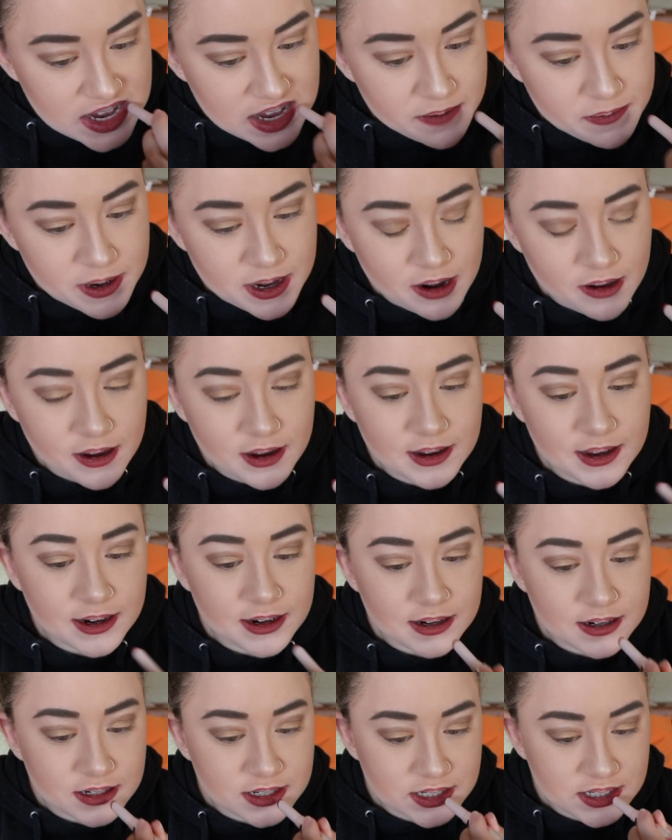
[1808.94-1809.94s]
But now I kind of
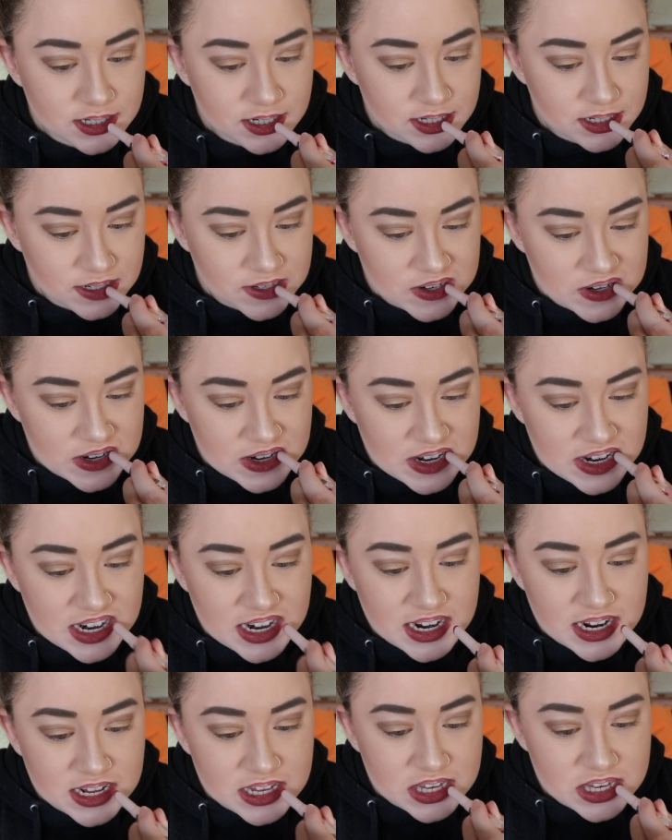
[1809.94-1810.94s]
understand it.
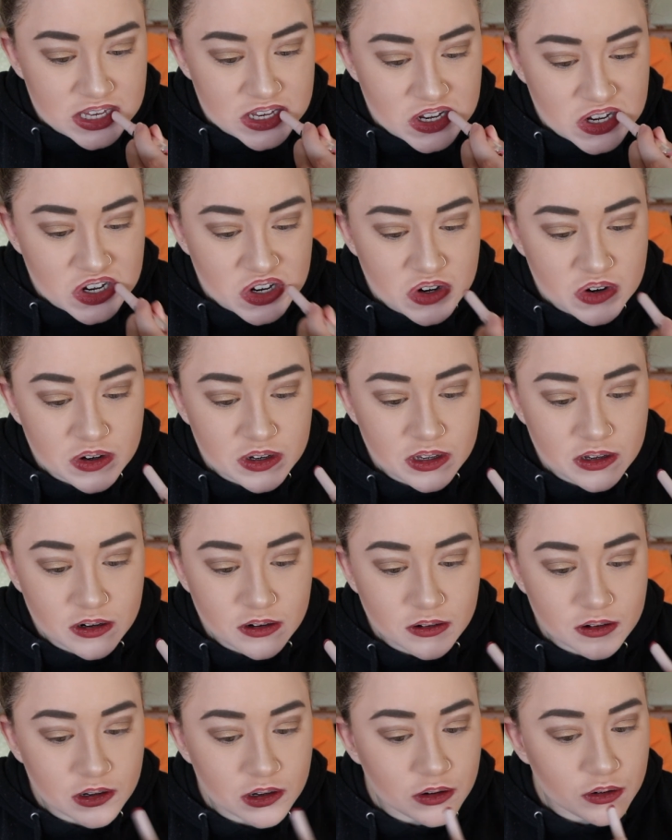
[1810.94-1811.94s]
It's so you
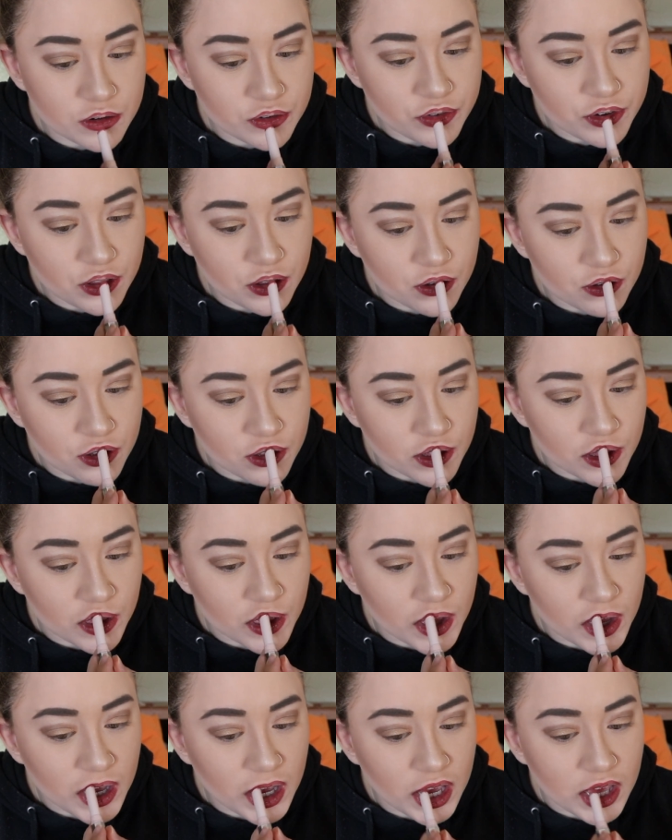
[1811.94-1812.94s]
don't go over those
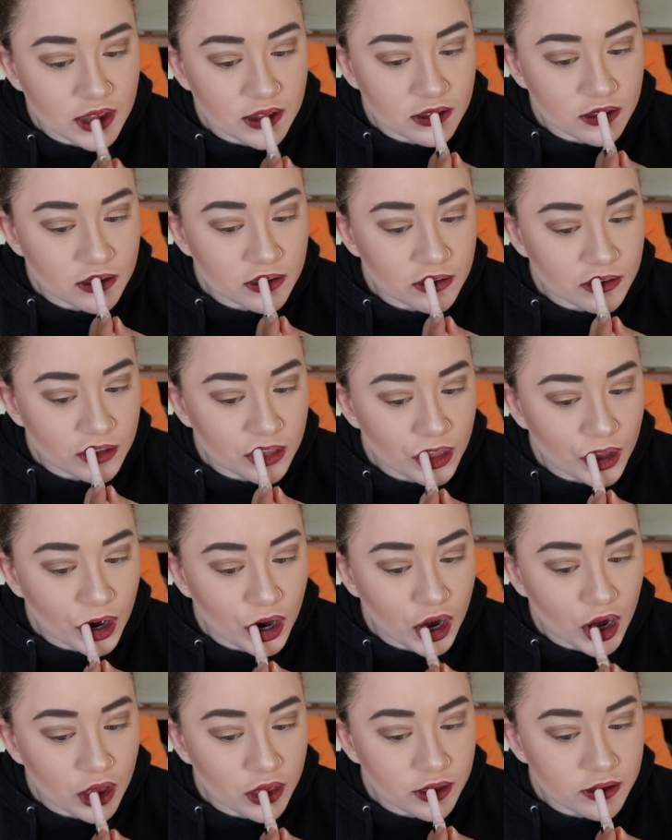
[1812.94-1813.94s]
lines with
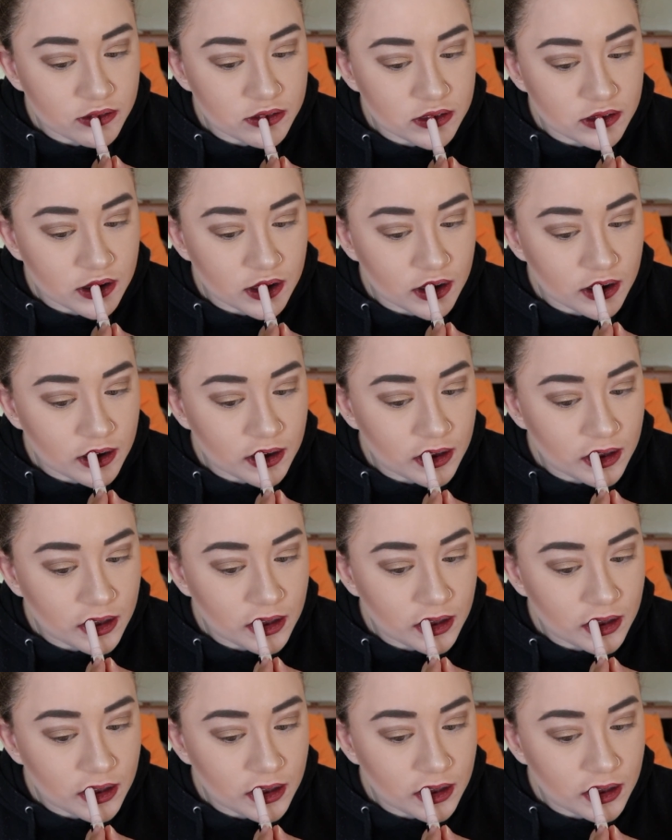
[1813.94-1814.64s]
your lipstick.